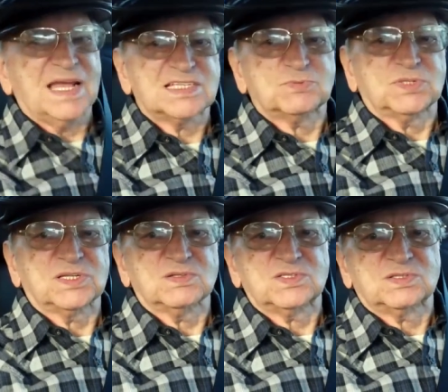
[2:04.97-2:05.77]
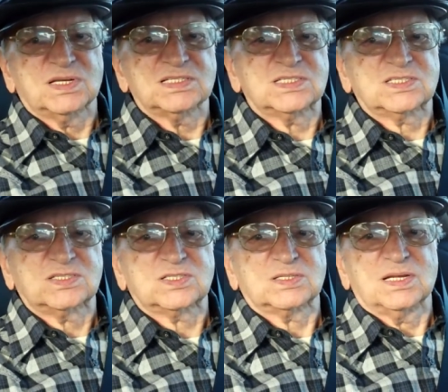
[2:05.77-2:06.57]
Getz with his, his,
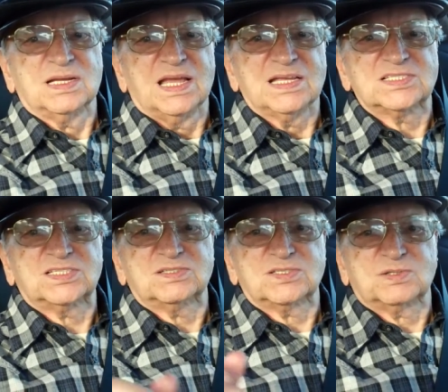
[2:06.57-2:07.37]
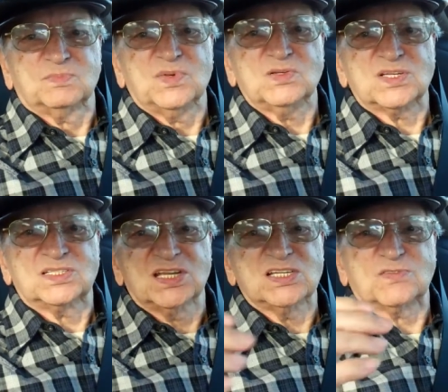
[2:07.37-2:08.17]
his
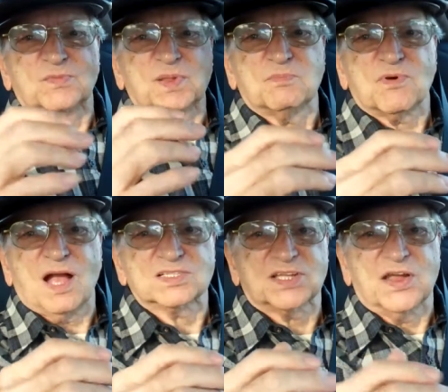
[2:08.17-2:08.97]
music teacher from the Bronx.